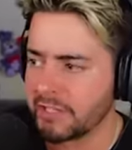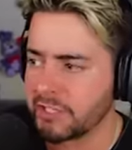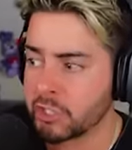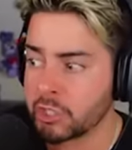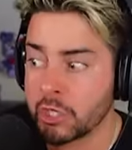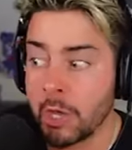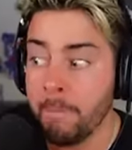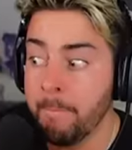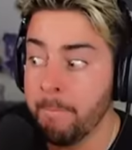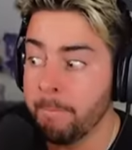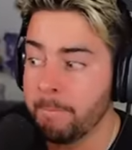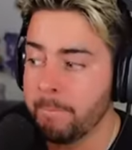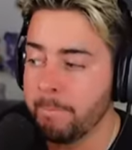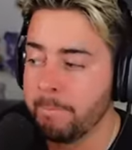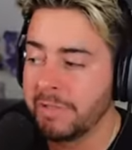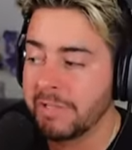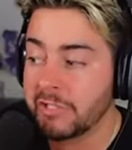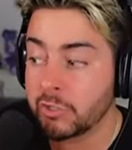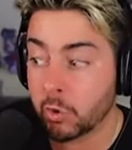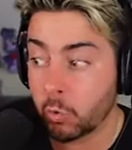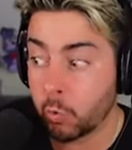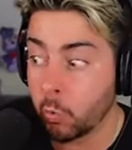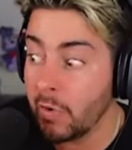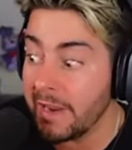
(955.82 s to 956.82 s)
some
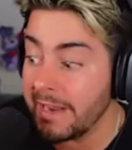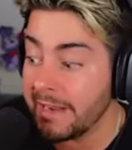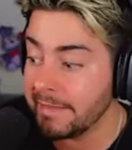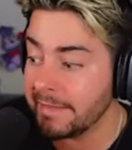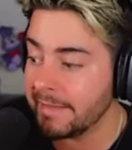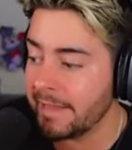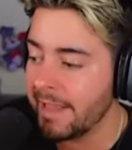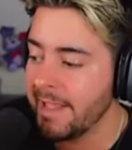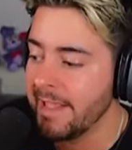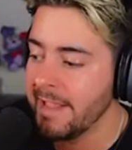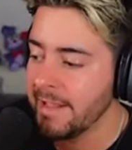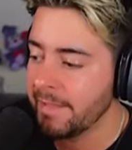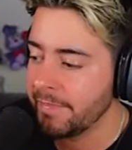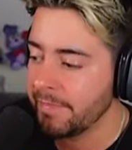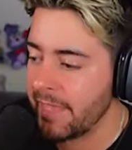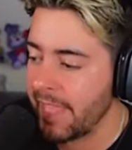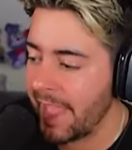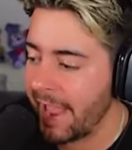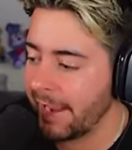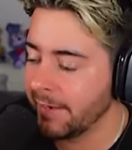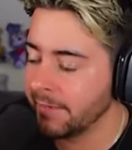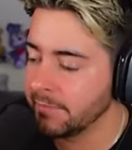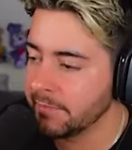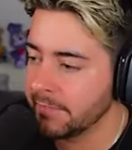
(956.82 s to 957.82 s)
between the
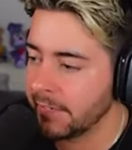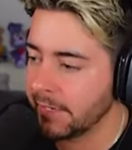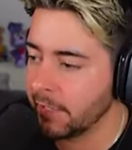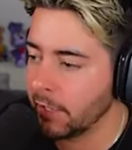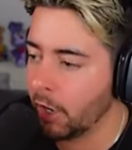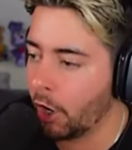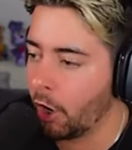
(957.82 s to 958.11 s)
ending